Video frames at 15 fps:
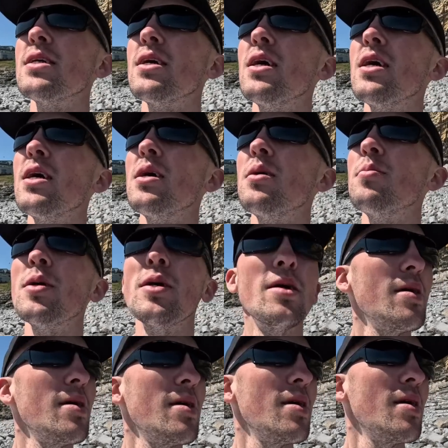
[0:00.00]
But
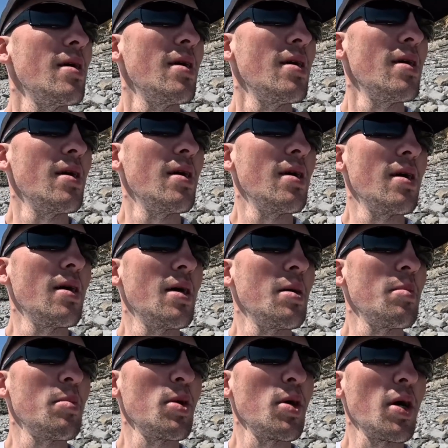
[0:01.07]

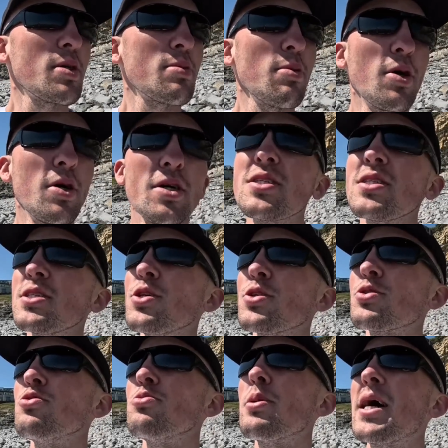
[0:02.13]
no, to be honest, it's not
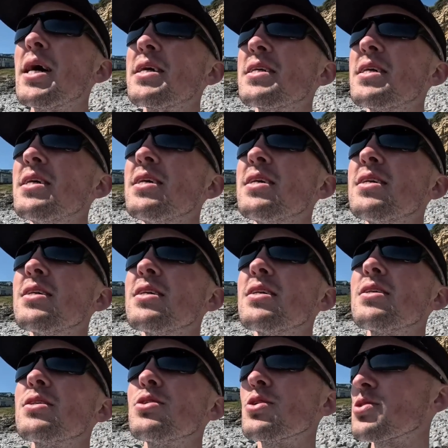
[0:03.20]
too bad.
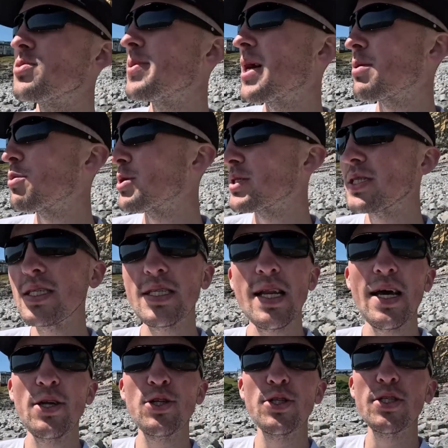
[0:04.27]
It's not too bad. Once these
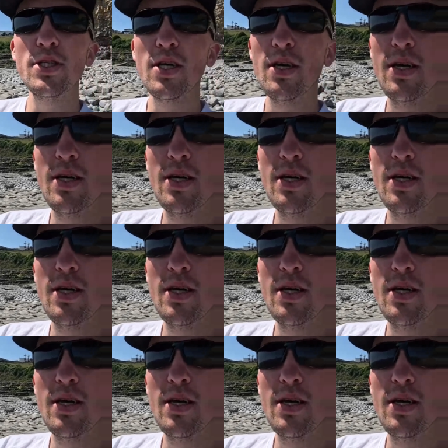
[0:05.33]
ledges